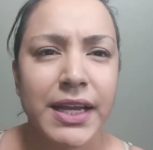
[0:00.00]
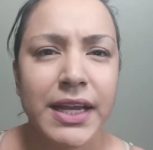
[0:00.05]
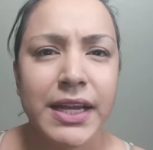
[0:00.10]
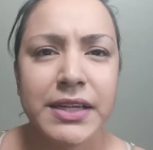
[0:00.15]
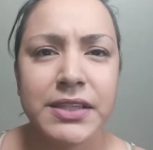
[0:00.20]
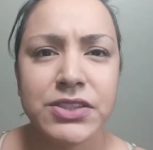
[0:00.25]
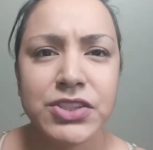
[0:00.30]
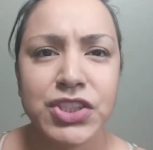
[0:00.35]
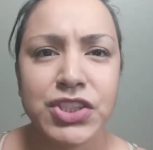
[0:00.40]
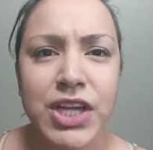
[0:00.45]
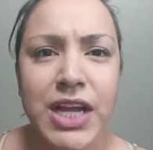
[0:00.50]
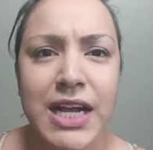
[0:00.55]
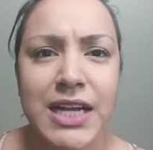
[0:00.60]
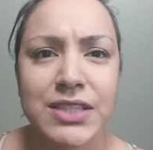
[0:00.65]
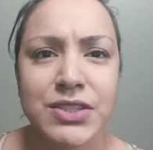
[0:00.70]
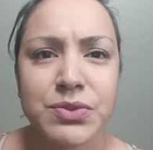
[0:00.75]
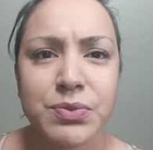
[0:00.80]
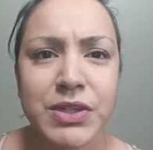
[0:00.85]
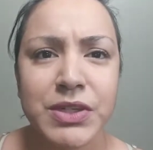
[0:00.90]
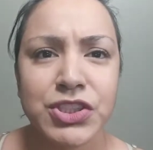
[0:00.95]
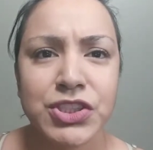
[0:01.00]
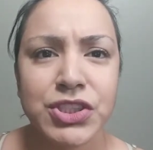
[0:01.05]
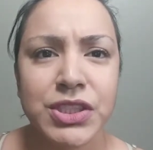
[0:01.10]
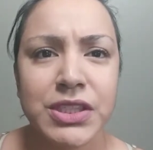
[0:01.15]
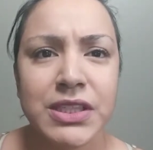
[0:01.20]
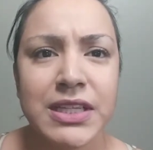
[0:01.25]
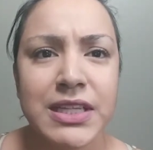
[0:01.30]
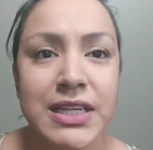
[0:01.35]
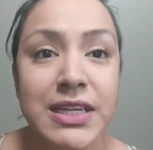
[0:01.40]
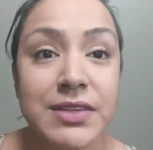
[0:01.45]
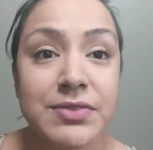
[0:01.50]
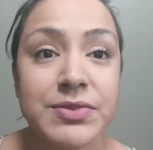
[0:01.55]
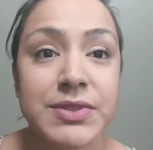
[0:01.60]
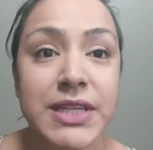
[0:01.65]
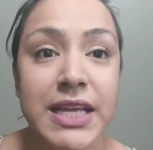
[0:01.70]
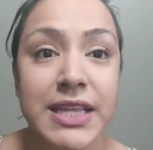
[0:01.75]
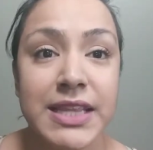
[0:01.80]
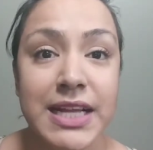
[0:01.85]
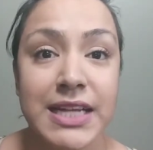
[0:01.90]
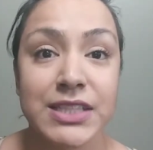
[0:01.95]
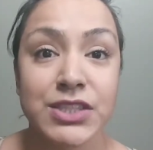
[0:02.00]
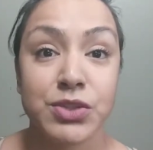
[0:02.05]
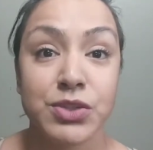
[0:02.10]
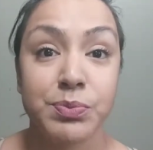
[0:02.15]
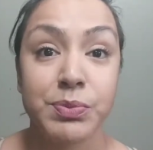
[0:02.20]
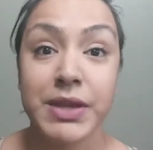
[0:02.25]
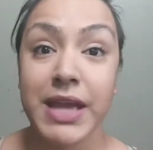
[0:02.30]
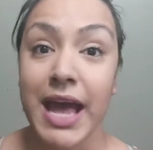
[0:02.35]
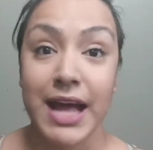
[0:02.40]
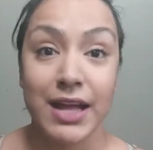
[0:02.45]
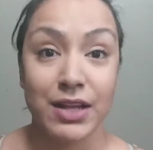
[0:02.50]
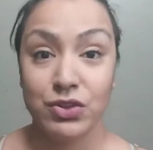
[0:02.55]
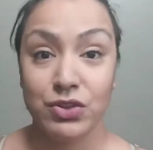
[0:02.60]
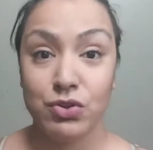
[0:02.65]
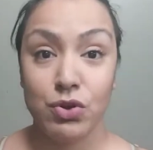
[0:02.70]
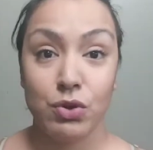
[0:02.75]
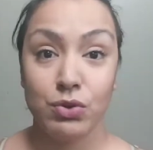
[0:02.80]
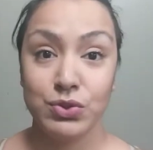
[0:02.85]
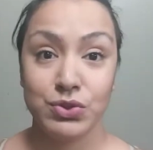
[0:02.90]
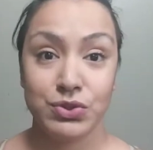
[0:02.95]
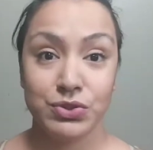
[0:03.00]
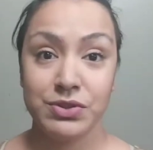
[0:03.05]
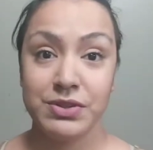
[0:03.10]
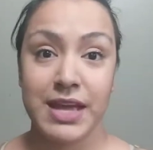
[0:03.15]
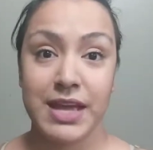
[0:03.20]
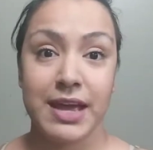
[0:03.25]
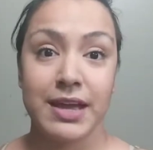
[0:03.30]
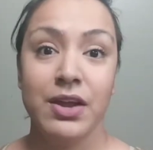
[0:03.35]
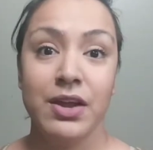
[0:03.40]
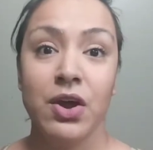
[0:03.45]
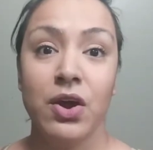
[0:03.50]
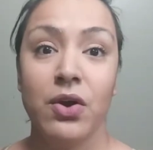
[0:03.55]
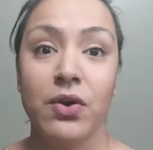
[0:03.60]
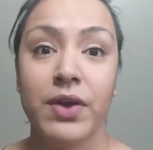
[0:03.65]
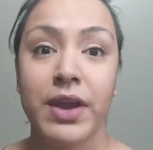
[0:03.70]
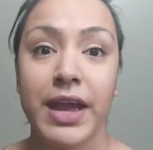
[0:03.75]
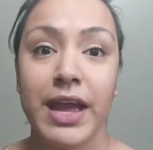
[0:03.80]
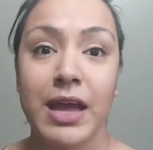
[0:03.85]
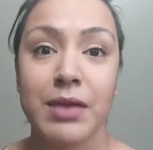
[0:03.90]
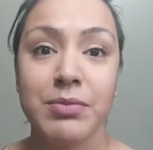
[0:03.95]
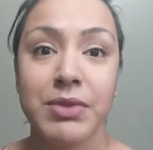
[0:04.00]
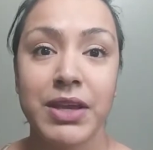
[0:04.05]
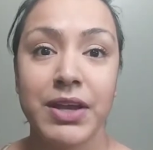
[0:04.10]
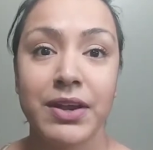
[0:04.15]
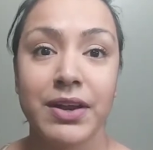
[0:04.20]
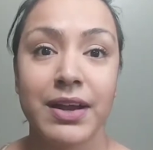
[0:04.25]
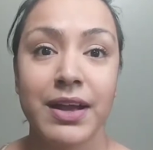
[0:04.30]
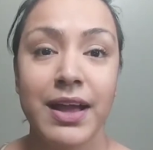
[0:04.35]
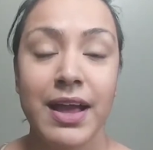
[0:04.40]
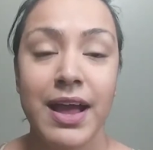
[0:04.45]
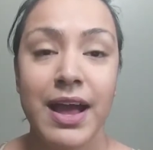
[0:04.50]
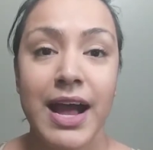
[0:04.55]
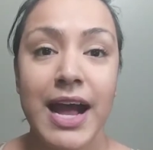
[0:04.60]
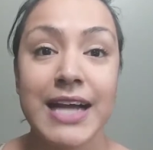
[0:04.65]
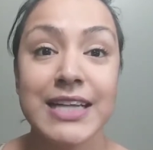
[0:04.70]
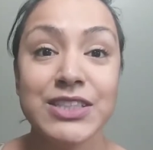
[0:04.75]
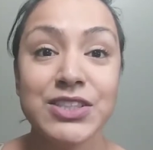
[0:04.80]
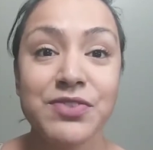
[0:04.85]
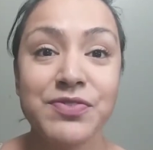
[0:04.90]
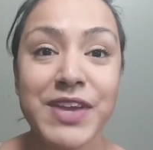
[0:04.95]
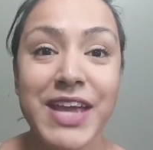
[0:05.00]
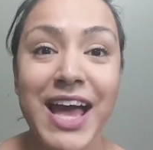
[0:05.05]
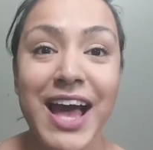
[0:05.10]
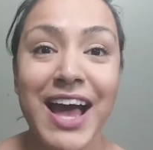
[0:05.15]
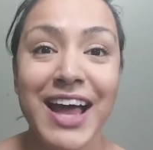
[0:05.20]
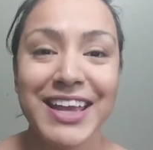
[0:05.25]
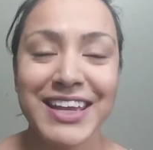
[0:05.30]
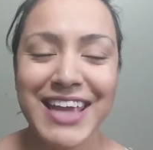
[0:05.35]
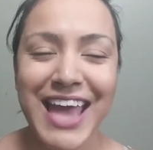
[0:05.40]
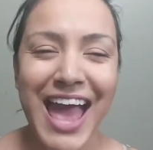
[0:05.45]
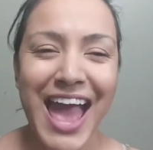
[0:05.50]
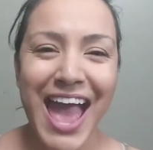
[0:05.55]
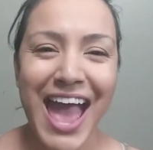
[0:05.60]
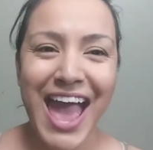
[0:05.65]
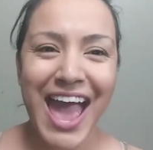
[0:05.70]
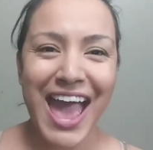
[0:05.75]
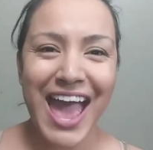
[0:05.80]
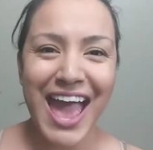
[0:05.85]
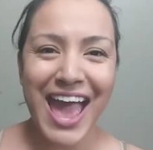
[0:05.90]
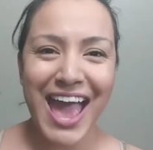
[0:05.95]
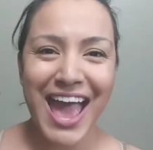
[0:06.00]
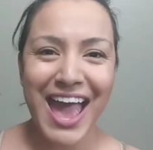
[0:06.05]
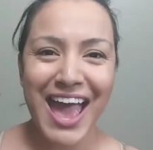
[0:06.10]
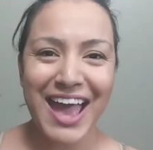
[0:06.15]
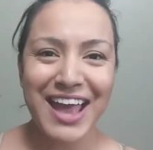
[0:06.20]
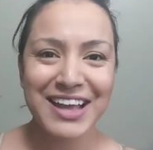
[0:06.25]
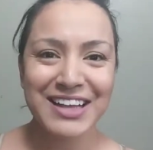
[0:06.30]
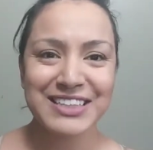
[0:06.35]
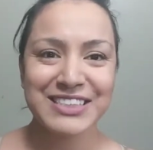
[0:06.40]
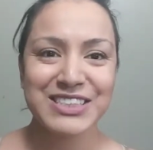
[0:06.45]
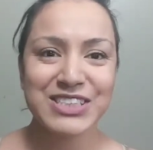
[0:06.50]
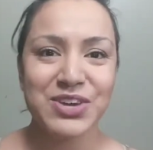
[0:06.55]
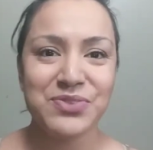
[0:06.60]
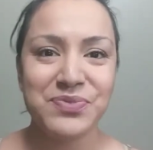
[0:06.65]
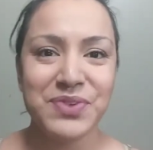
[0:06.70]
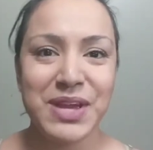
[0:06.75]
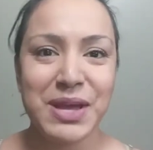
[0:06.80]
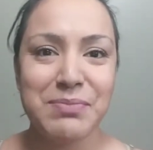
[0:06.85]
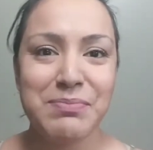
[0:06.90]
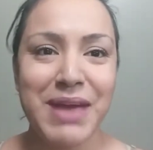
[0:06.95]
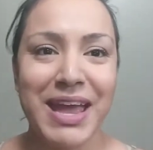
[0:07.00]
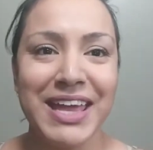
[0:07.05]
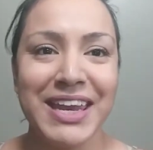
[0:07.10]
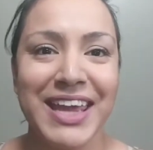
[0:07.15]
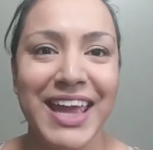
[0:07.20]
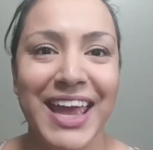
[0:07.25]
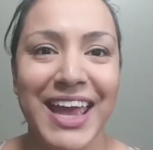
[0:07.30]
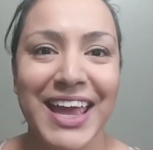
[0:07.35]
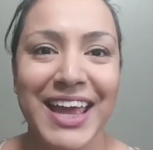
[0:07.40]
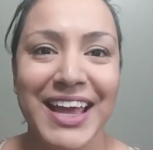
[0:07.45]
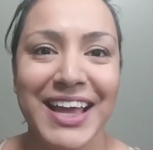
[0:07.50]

And she asked where she lives, and that's yeah. Don't do that. Okay, I'm here. Hi, Sophia. Yay! Sophia made it.